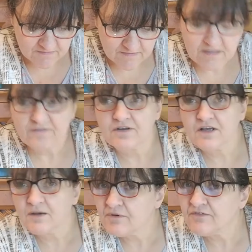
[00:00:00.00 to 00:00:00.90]
Did have a
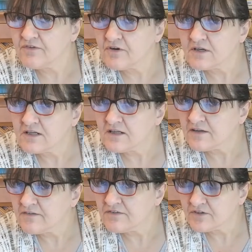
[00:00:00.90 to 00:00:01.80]
couple of frogging
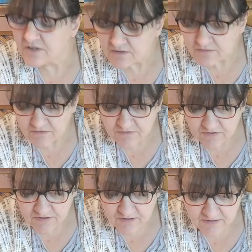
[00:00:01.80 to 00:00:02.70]
episodes, you
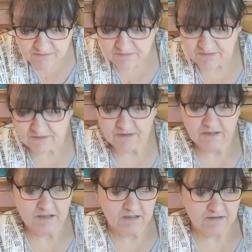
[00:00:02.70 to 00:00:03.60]
know,
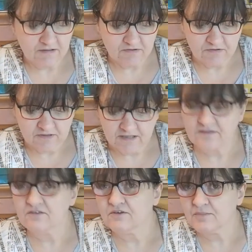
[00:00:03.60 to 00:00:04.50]
because I couldn't get to
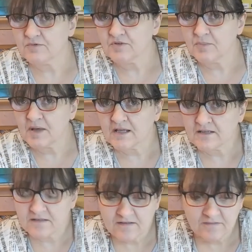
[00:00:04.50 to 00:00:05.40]
grips with the pattern,
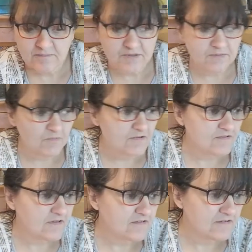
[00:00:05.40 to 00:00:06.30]
but once
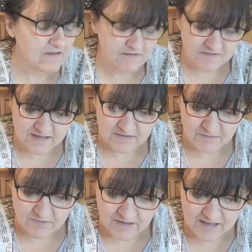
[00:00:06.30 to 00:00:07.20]
I sussed out
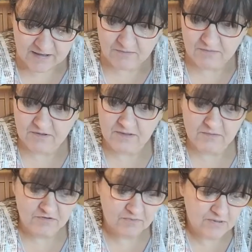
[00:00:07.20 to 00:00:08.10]
how they were
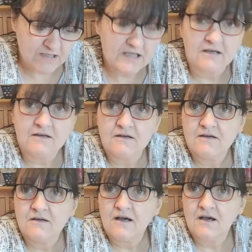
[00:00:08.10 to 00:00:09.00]
doing it,
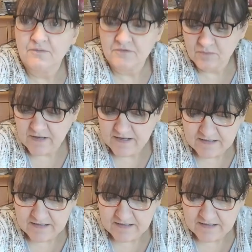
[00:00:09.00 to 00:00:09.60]
I was away.